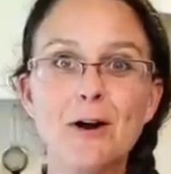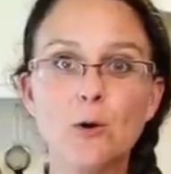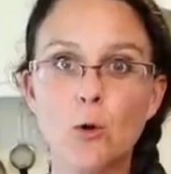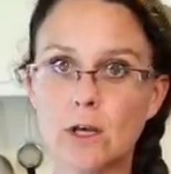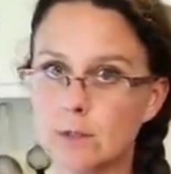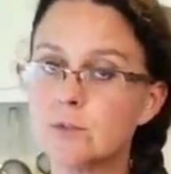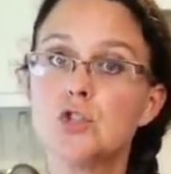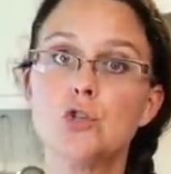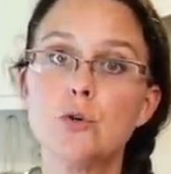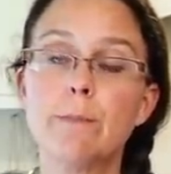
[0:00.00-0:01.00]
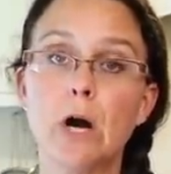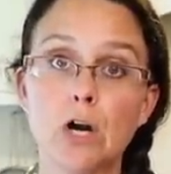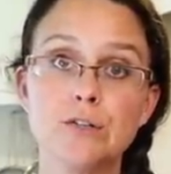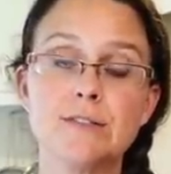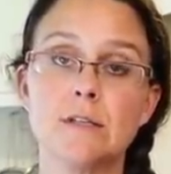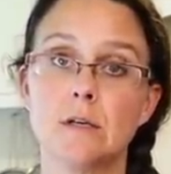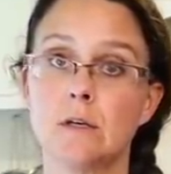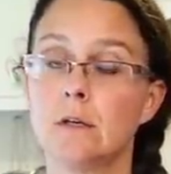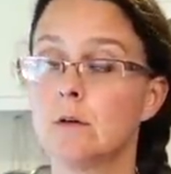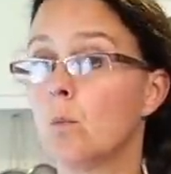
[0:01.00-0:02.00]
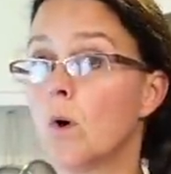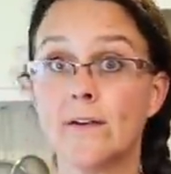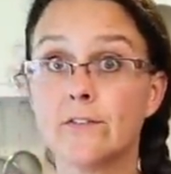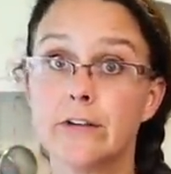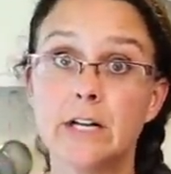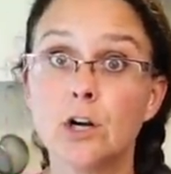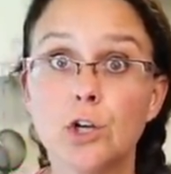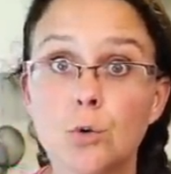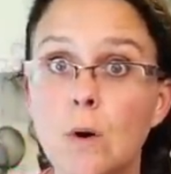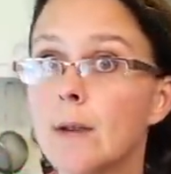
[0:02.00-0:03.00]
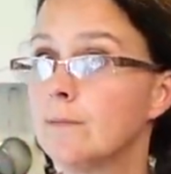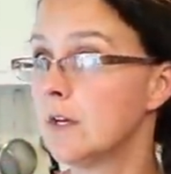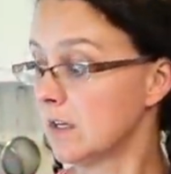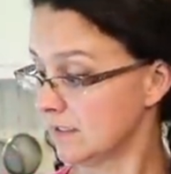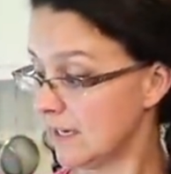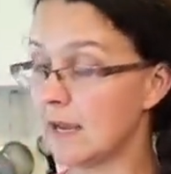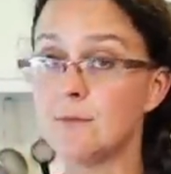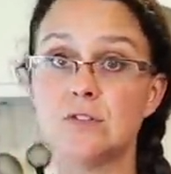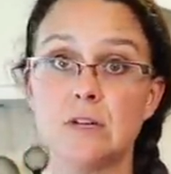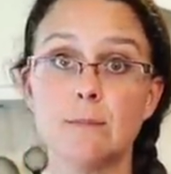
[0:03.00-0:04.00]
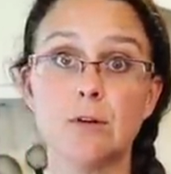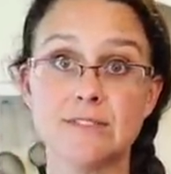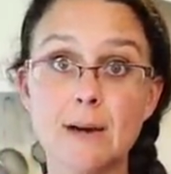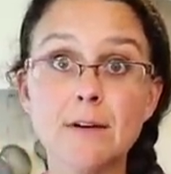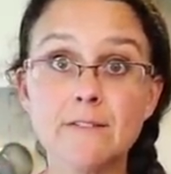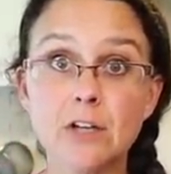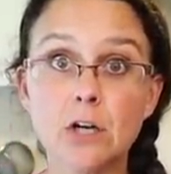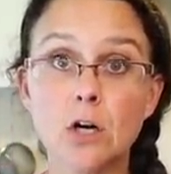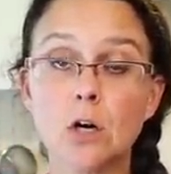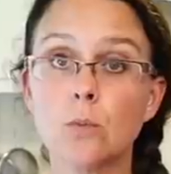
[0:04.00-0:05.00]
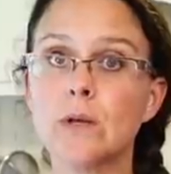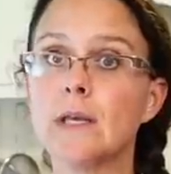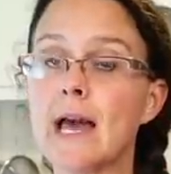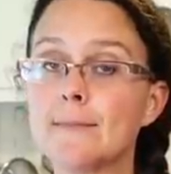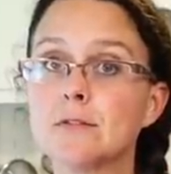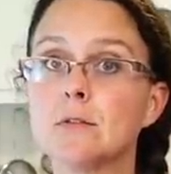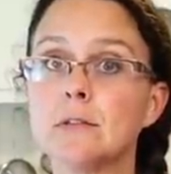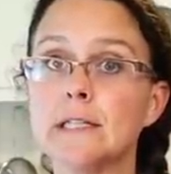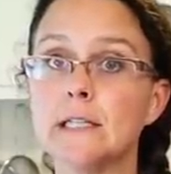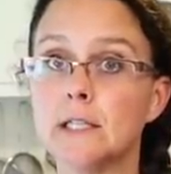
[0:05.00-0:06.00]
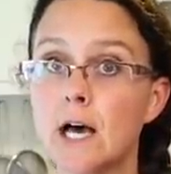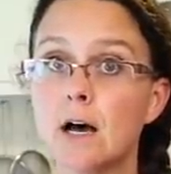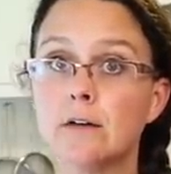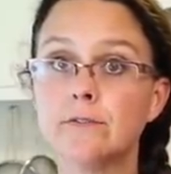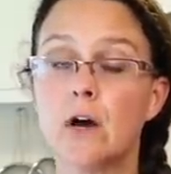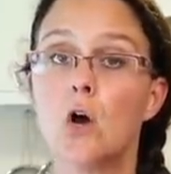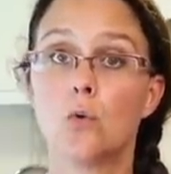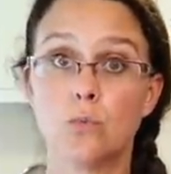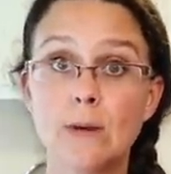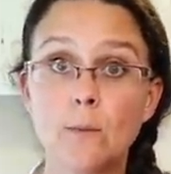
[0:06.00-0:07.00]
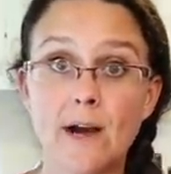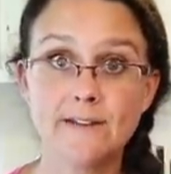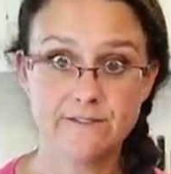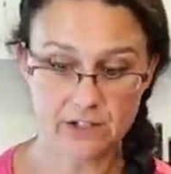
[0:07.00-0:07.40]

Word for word: part oil, two parts whatever vinegar you want. Today I'm using balsamic vinegar. We absolutely love red wine